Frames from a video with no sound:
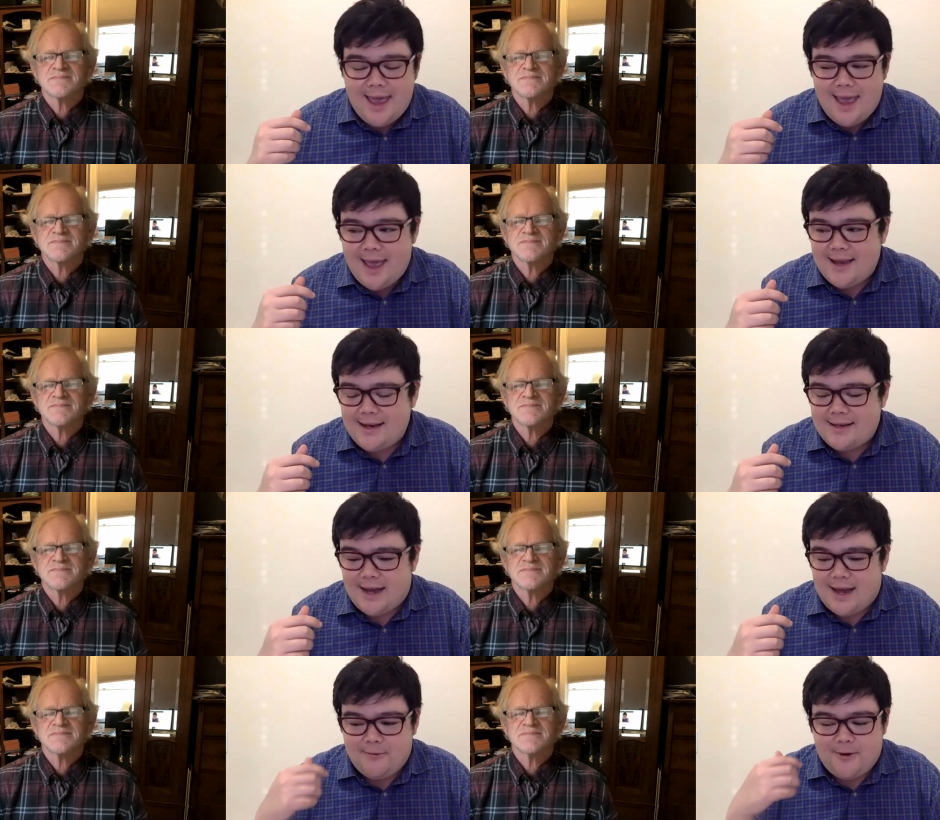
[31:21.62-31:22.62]
Speaker 1: And
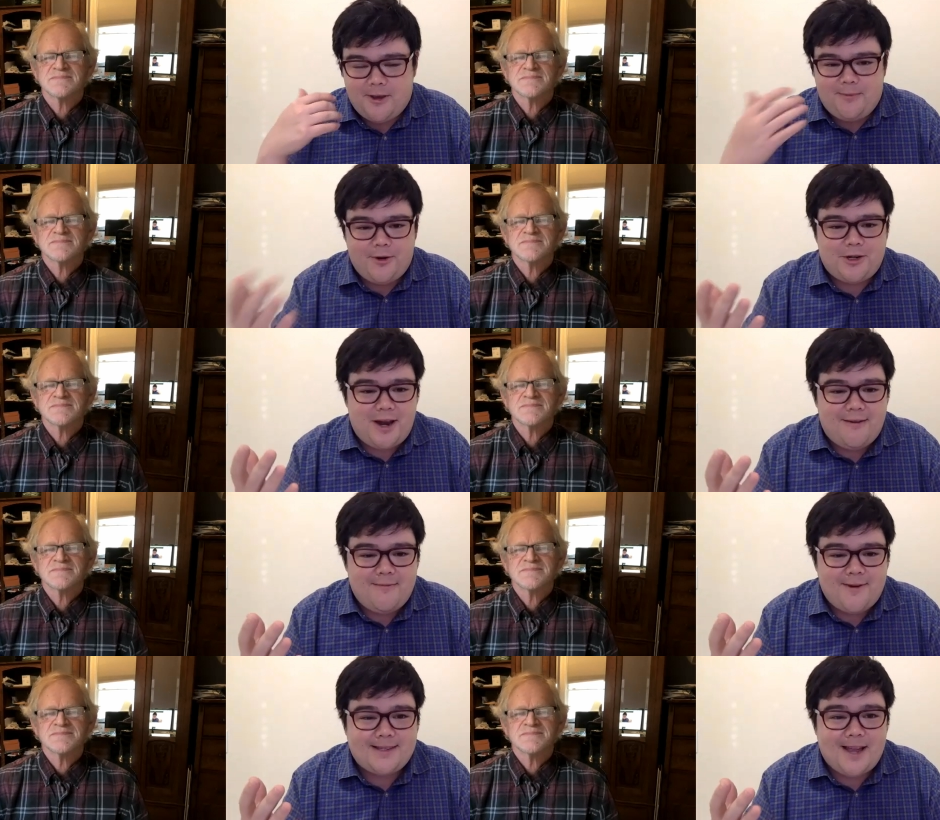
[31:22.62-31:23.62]
I uh, really appreciate
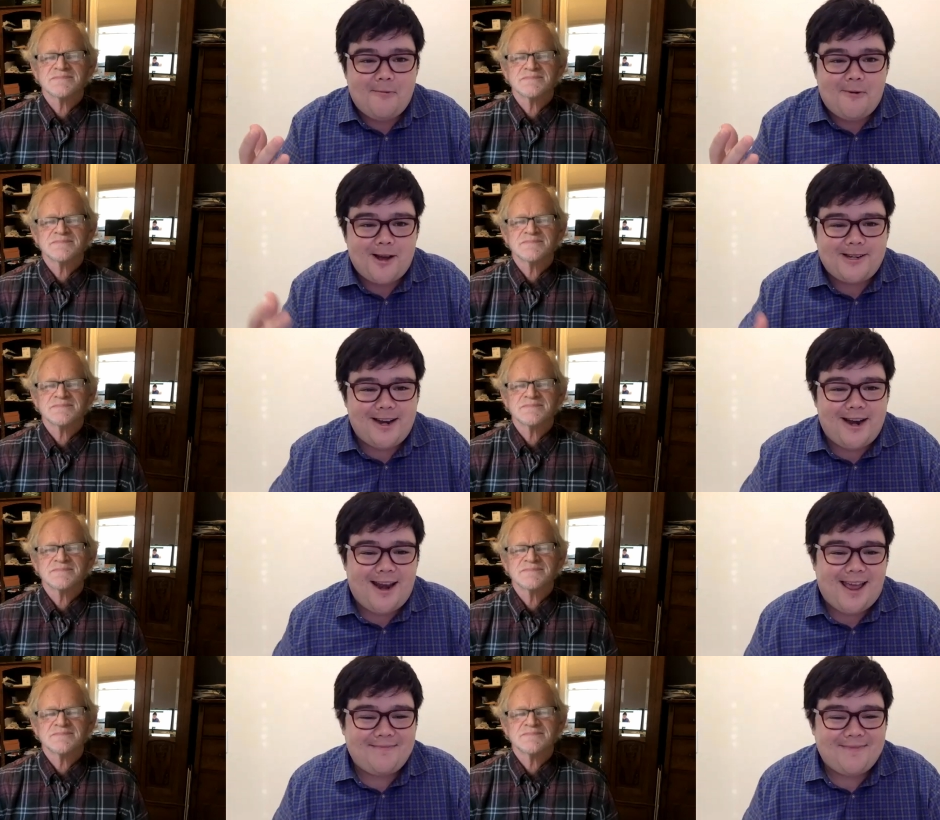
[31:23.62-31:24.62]
everybody's time watching
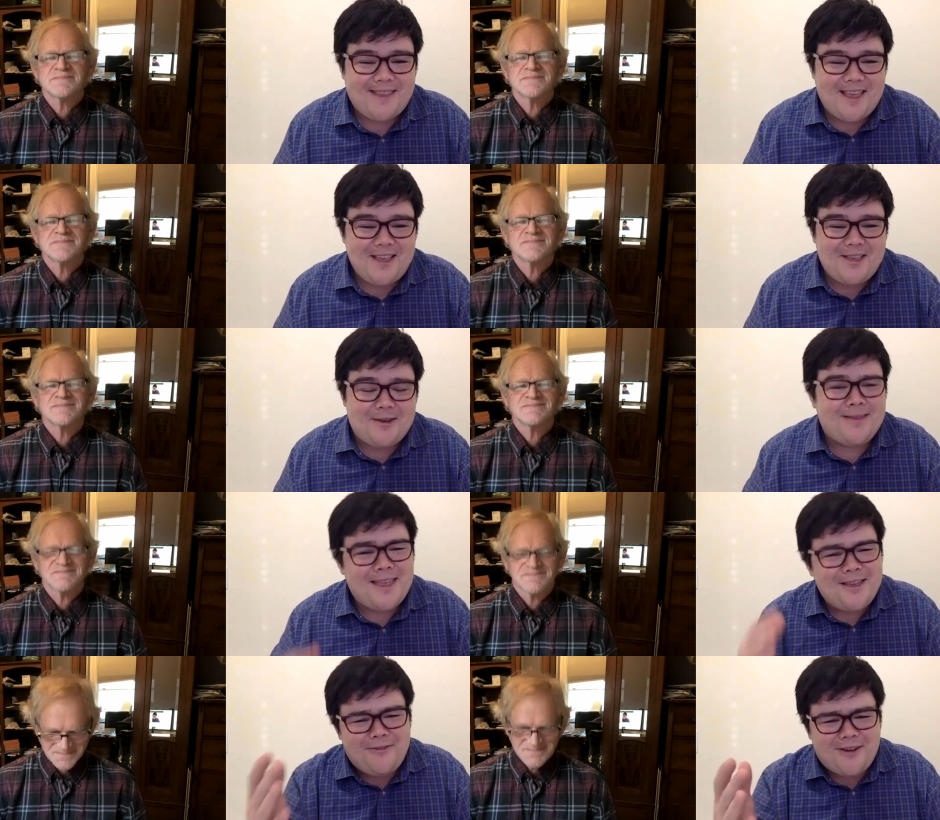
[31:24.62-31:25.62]
today. Thank you. And
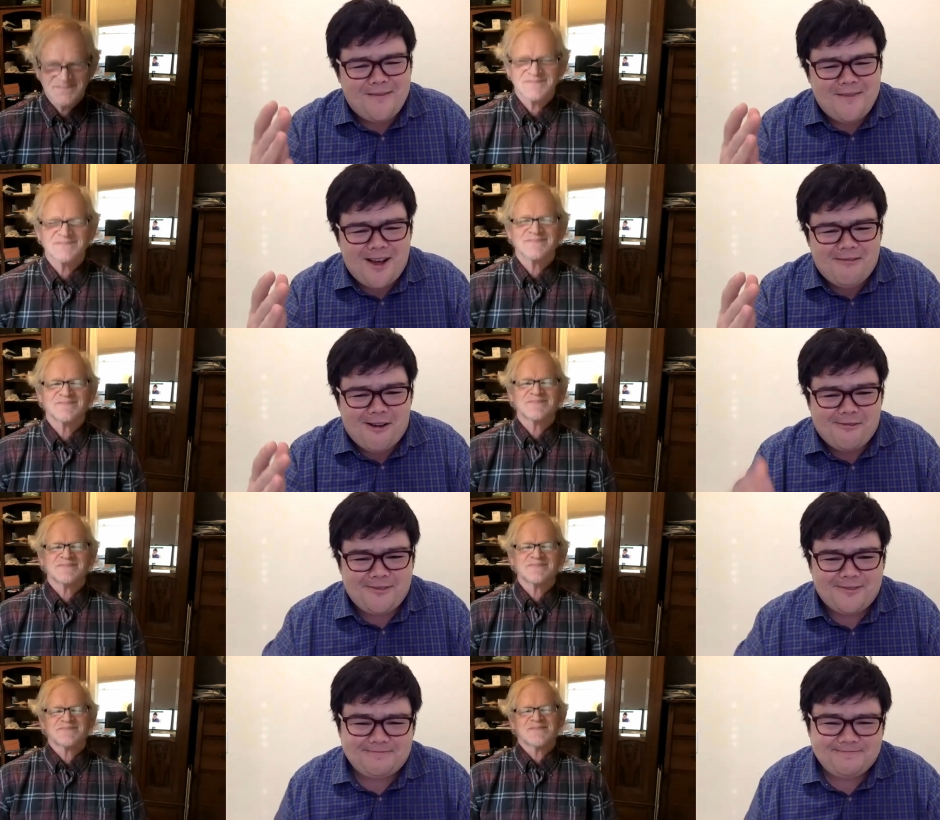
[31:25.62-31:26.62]
thank you for coming on, Rolf.
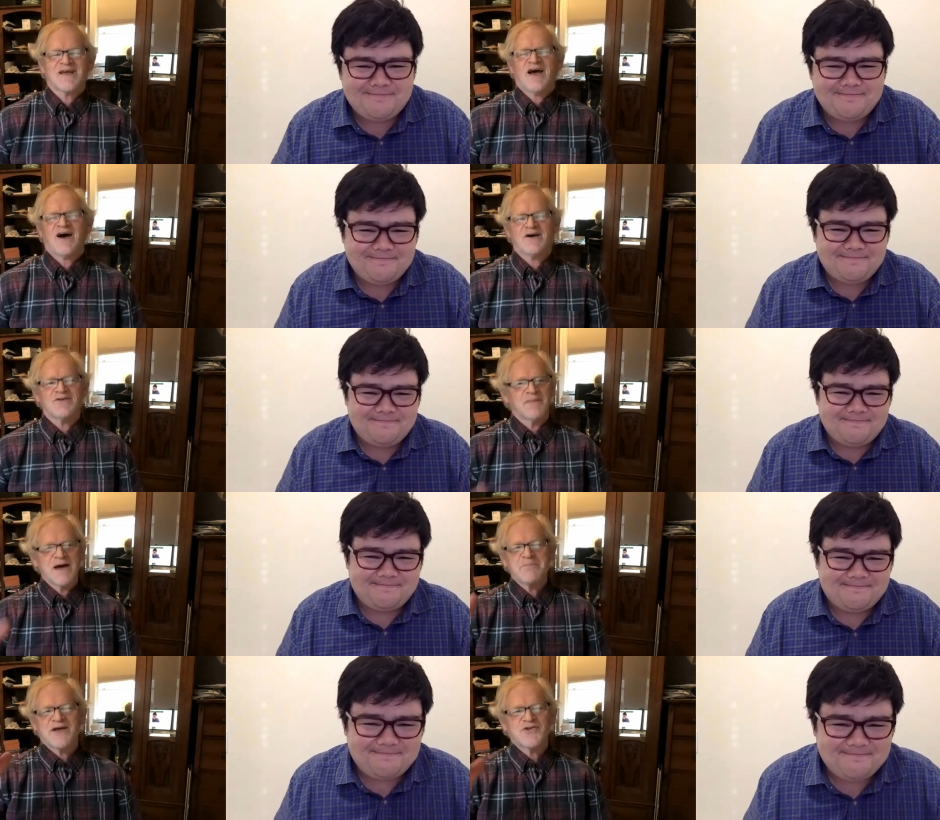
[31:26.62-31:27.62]
Speaker 2: Uh, my
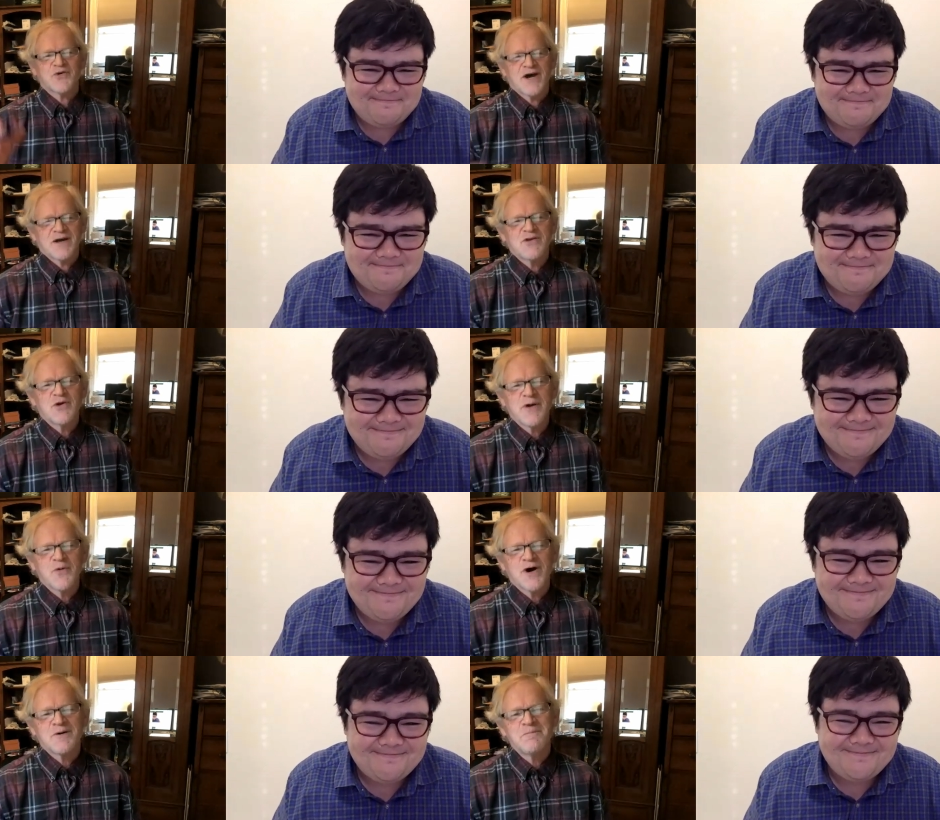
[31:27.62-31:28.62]
pleasure, Ryan. You be
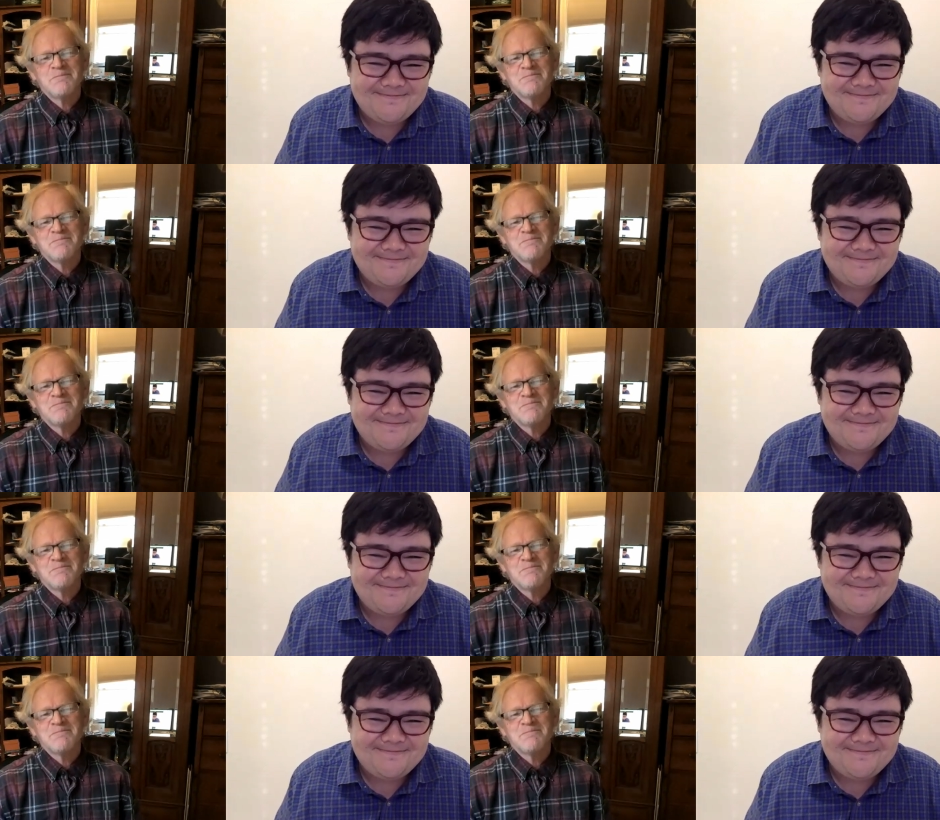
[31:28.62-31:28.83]
well.